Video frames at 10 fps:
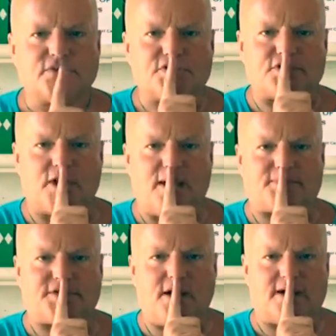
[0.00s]

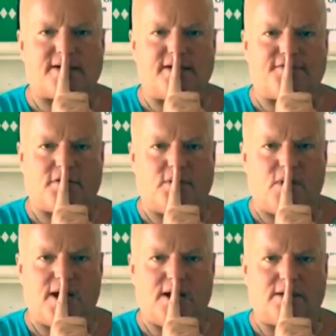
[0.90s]
stop talking for a
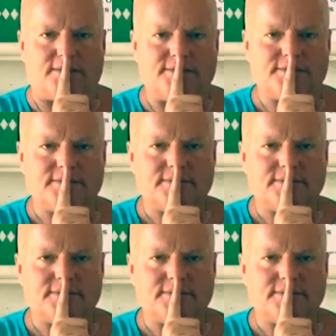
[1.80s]
while.